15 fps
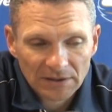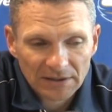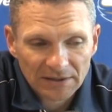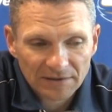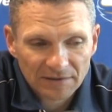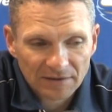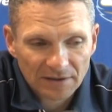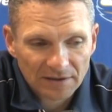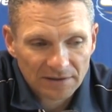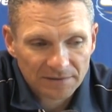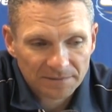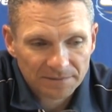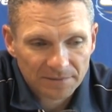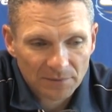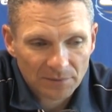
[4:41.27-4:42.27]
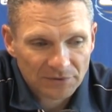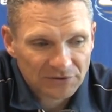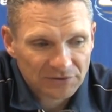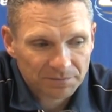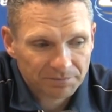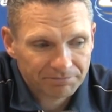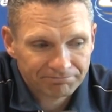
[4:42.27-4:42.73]
it uh, we are
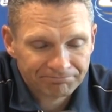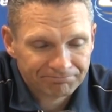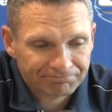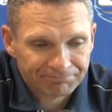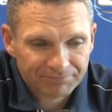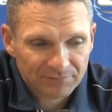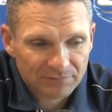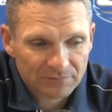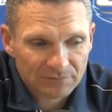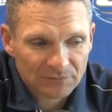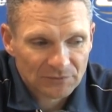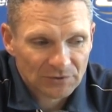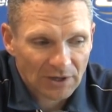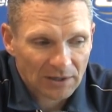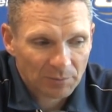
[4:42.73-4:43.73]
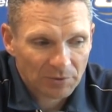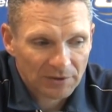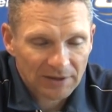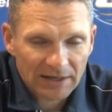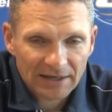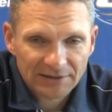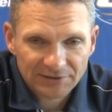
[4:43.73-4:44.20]
just trying to put
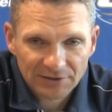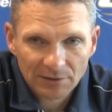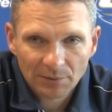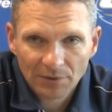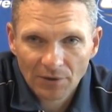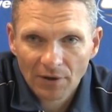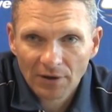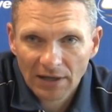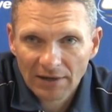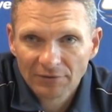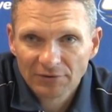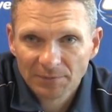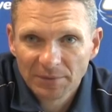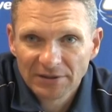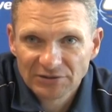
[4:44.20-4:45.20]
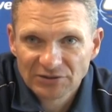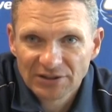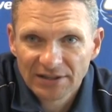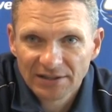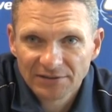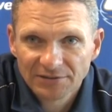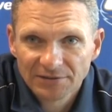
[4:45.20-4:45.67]
the guys in, and we thought gave us the best
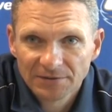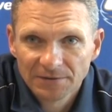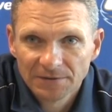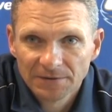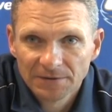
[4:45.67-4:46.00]
chance